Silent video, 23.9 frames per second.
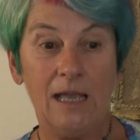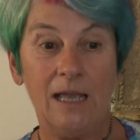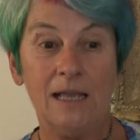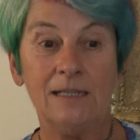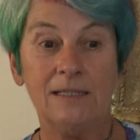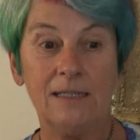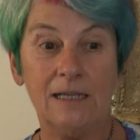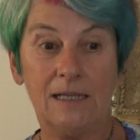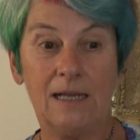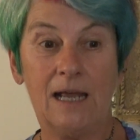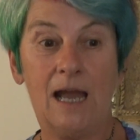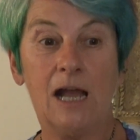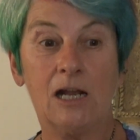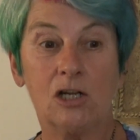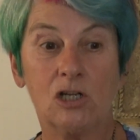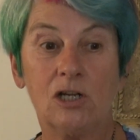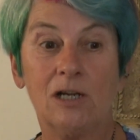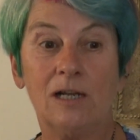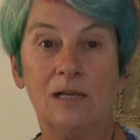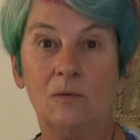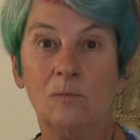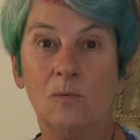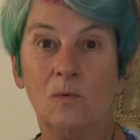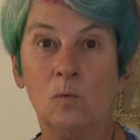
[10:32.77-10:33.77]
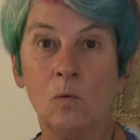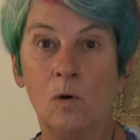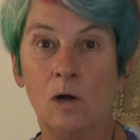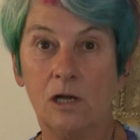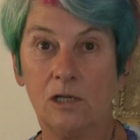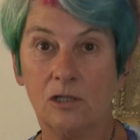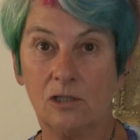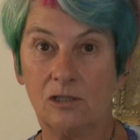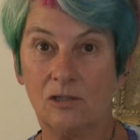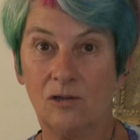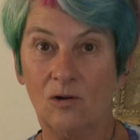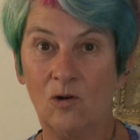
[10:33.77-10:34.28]
is it actually
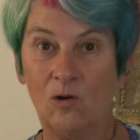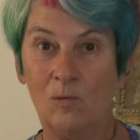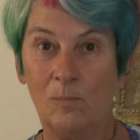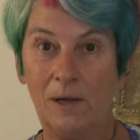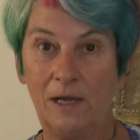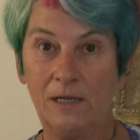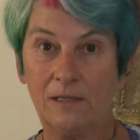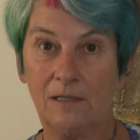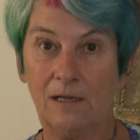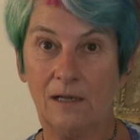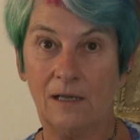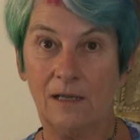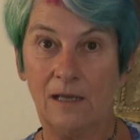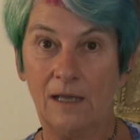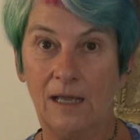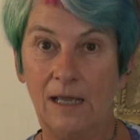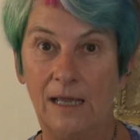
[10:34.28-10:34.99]
worse or better?